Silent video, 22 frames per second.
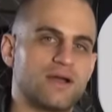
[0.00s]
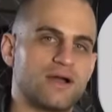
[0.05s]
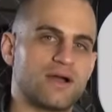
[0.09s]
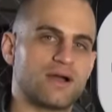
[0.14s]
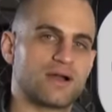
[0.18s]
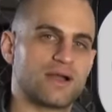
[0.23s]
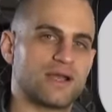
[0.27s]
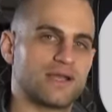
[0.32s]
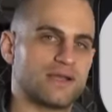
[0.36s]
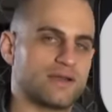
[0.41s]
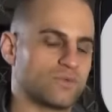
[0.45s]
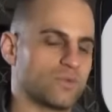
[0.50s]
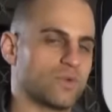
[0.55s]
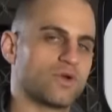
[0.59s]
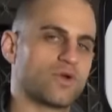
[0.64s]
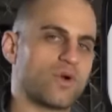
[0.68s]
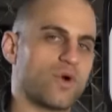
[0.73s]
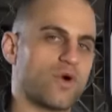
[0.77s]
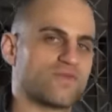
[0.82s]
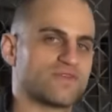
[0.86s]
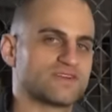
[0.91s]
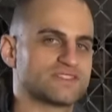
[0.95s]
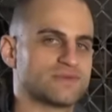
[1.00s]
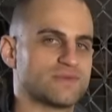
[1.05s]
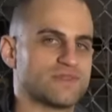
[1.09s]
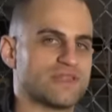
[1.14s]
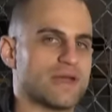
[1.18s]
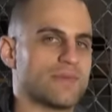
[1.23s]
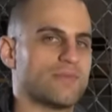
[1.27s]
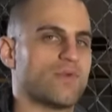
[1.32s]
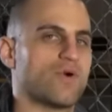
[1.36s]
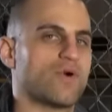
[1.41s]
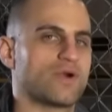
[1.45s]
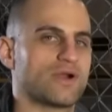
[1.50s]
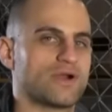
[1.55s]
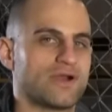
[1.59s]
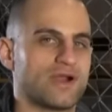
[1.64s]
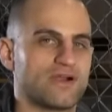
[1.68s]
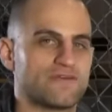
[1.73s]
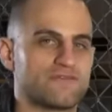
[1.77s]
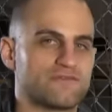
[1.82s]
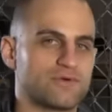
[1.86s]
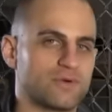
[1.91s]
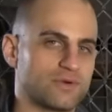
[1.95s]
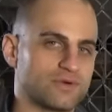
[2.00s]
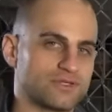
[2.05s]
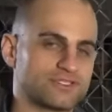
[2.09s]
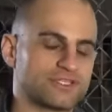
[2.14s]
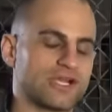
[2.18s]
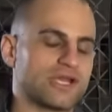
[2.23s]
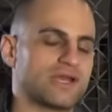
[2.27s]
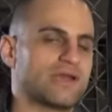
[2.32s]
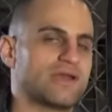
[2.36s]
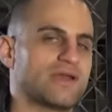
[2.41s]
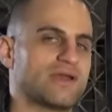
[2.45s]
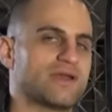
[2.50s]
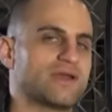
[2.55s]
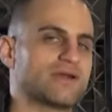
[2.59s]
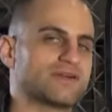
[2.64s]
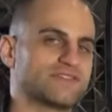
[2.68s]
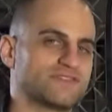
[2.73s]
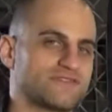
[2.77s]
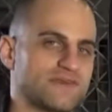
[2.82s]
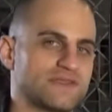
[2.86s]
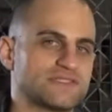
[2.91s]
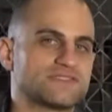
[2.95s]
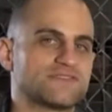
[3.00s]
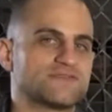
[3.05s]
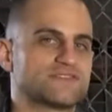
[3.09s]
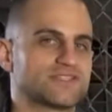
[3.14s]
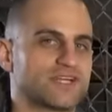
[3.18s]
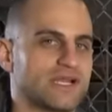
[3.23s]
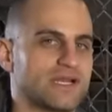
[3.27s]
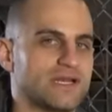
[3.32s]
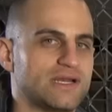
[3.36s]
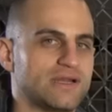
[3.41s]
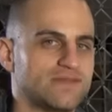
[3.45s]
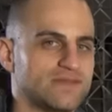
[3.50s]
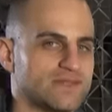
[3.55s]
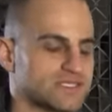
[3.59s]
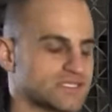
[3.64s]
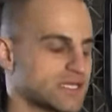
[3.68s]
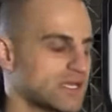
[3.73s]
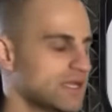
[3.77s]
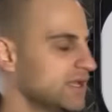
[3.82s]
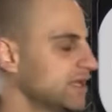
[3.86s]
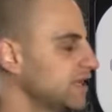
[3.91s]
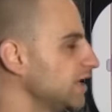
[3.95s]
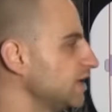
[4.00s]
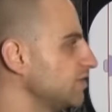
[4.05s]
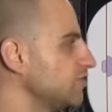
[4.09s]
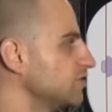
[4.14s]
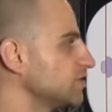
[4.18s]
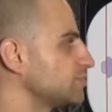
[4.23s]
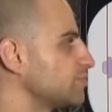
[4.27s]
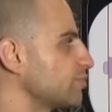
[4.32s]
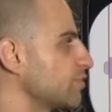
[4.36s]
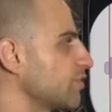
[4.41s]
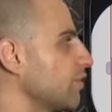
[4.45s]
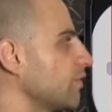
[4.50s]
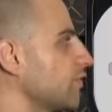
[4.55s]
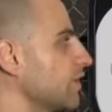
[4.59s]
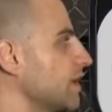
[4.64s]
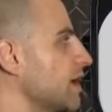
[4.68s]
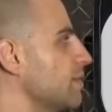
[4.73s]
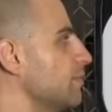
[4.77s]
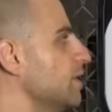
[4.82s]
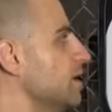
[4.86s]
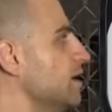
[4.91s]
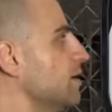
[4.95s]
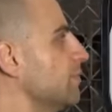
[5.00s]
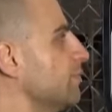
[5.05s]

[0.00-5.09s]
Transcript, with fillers: All right, and we'll go over some of that more in our forward training and our defensive training in this, in this program.